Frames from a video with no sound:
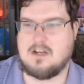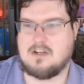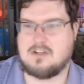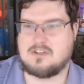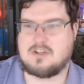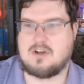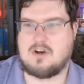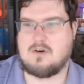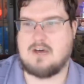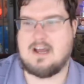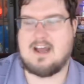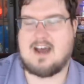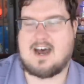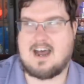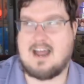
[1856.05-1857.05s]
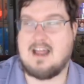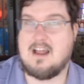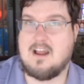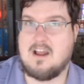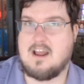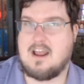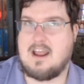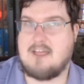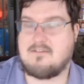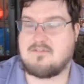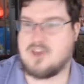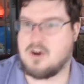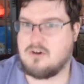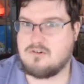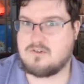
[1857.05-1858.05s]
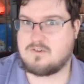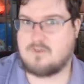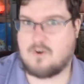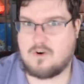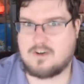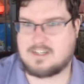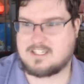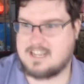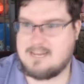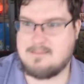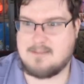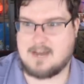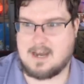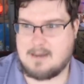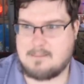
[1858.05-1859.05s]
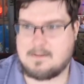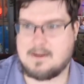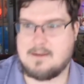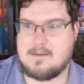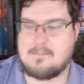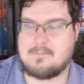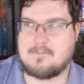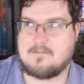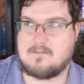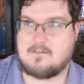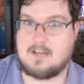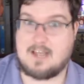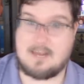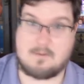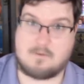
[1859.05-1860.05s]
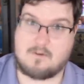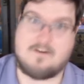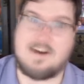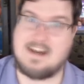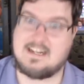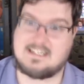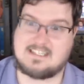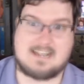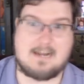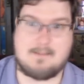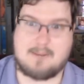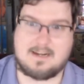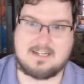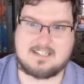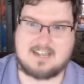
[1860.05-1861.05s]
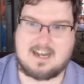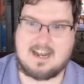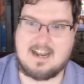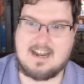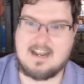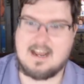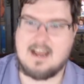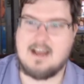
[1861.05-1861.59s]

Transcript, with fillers: So if those four teamed up and were fighting side by side,